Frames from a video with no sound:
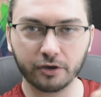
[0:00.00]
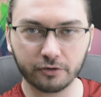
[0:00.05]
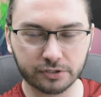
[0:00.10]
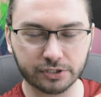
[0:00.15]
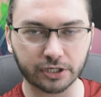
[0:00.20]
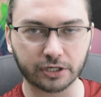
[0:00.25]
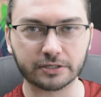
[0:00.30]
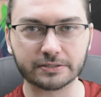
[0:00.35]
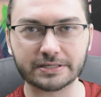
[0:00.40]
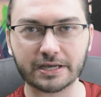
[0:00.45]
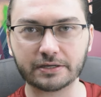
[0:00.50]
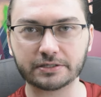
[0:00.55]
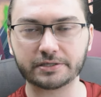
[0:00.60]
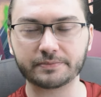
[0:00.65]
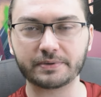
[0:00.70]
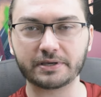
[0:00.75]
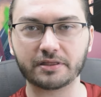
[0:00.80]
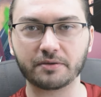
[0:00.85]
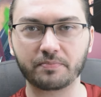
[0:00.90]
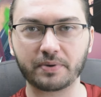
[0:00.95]
who turns out to
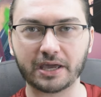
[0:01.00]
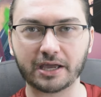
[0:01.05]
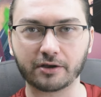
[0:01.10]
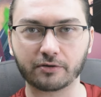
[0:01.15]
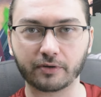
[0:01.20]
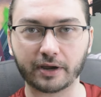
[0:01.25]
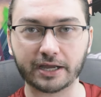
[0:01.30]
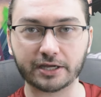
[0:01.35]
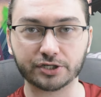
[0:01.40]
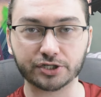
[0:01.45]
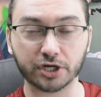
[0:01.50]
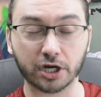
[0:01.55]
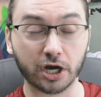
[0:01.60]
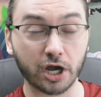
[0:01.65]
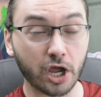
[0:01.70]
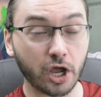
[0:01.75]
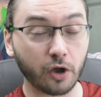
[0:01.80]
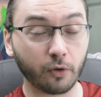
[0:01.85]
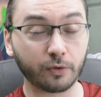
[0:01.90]
be the Pink Ranger.